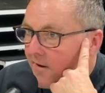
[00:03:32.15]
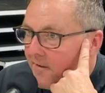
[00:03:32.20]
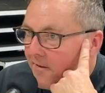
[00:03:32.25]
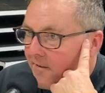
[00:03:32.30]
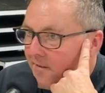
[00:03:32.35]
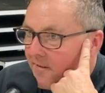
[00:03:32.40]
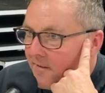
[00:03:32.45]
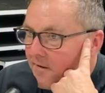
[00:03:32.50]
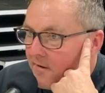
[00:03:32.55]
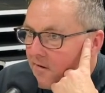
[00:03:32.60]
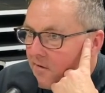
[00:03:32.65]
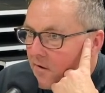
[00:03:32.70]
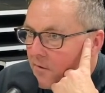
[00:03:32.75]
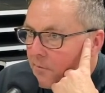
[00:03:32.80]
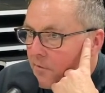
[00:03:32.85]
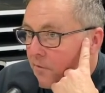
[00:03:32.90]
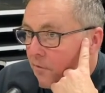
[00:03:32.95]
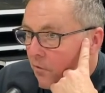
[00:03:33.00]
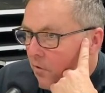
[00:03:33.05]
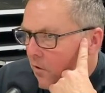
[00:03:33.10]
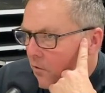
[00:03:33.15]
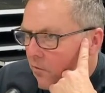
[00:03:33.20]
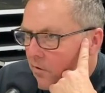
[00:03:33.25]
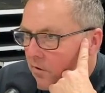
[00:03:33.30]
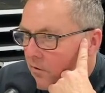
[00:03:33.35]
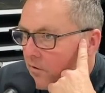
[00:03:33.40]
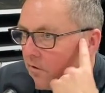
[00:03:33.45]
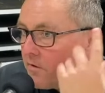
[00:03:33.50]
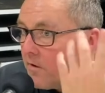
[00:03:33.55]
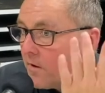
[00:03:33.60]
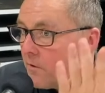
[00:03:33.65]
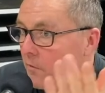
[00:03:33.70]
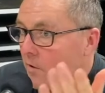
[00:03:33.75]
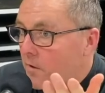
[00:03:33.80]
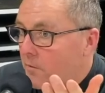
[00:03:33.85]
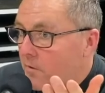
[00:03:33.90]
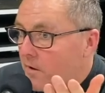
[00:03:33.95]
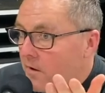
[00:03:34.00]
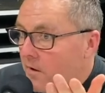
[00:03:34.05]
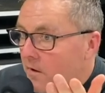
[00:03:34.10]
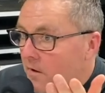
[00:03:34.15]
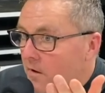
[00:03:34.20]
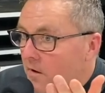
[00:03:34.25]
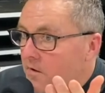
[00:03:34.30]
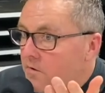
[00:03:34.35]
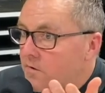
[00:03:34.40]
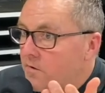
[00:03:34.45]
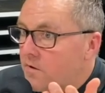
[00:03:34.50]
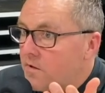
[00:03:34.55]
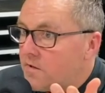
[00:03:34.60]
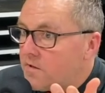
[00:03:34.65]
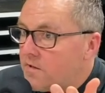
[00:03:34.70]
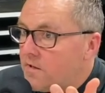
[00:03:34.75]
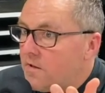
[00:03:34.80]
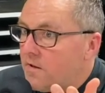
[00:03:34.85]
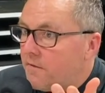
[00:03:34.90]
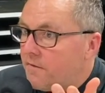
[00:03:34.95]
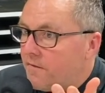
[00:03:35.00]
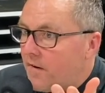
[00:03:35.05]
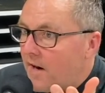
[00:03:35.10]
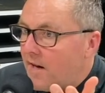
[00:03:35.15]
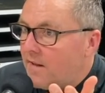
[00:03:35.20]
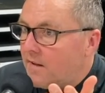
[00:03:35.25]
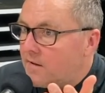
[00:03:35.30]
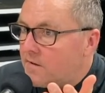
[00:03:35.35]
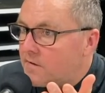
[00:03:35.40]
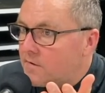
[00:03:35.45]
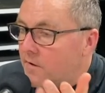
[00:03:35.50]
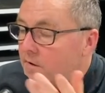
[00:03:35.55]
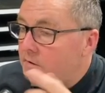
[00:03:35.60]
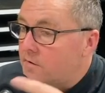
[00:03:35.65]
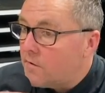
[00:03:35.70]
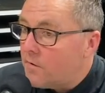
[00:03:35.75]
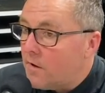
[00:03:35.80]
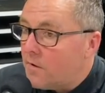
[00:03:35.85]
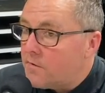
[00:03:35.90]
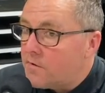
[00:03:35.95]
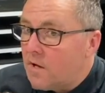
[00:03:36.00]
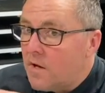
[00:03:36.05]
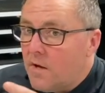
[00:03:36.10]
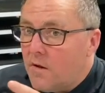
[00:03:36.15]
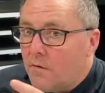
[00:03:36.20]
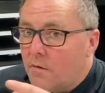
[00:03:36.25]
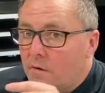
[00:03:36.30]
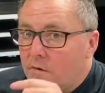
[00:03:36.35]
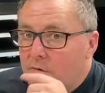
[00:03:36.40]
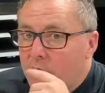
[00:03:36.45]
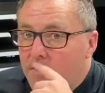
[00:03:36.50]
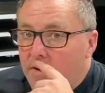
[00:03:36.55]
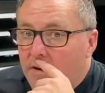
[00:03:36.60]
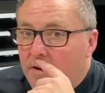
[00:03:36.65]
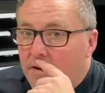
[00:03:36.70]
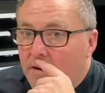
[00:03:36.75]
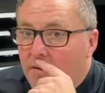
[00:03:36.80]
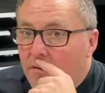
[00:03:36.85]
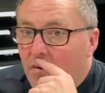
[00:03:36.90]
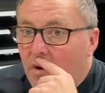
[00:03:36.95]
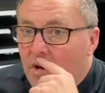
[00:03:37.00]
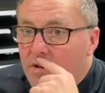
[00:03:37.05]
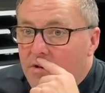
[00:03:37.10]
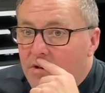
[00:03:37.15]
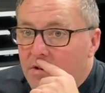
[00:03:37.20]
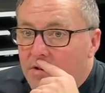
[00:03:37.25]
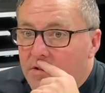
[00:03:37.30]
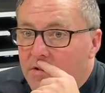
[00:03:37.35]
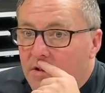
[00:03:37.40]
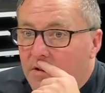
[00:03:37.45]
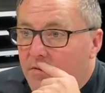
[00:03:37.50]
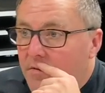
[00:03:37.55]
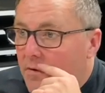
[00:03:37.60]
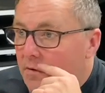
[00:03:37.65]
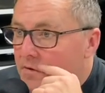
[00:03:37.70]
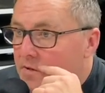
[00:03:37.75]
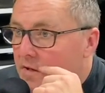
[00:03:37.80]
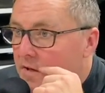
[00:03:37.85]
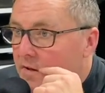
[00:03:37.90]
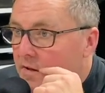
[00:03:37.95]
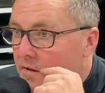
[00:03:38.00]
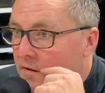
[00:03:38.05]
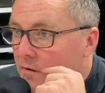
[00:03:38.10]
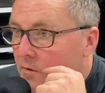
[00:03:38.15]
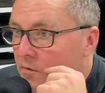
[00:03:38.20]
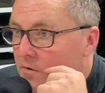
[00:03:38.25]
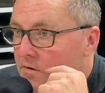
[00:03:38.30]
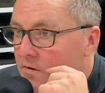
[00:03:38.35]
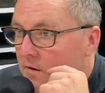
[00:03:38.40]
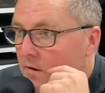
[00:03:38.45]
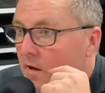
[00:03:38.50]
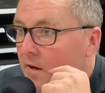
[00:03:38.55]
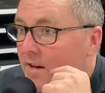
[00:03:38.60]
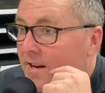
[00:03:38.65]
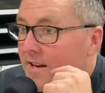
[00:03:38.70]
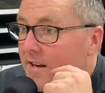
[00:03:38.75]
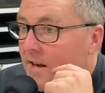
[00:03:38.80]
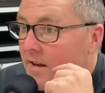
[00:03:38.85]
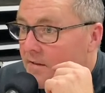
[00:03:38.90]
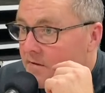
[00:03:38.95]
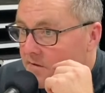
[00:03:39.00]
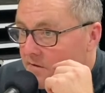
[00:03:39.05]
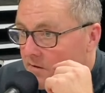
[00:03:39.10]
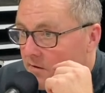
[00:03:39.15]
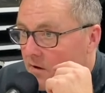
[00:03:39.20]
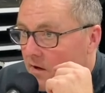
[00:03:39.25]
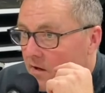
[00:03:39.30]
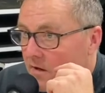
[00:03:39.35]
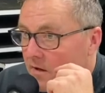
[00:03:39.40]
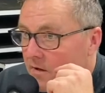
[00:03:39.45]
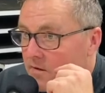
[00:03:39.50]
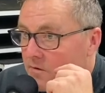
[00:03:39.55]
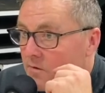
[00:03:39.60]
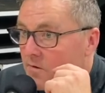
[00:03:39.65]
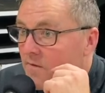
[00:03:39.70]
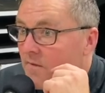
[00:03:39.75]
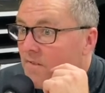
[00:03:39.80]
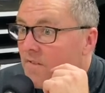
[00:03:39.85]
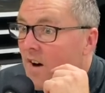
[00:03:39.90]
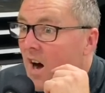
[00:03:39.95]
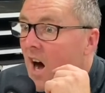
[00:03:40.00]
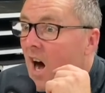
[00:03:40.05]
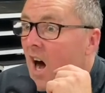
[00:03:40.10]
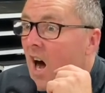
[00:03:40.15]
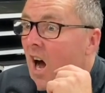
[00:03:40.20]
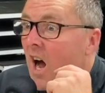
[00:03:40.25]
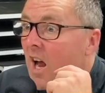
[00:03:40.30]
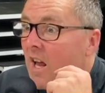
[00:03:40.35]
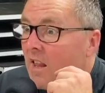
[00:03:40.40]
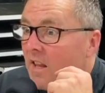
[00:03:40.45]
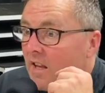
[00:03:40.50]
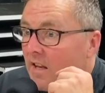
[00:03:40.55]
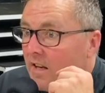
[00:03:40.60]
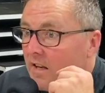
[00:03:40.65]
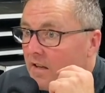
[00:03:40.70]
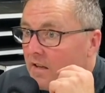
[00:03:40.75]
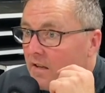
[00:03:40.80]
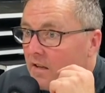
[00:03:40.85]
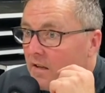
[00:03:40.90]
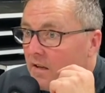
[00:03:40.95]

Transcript: Yeah. Right before it would have looked like rugby. So you could see the violence, right? Yeah. So I was, I was reading and watching this stuff. They were saying that there was a lot of deaths in hockey because it was violent.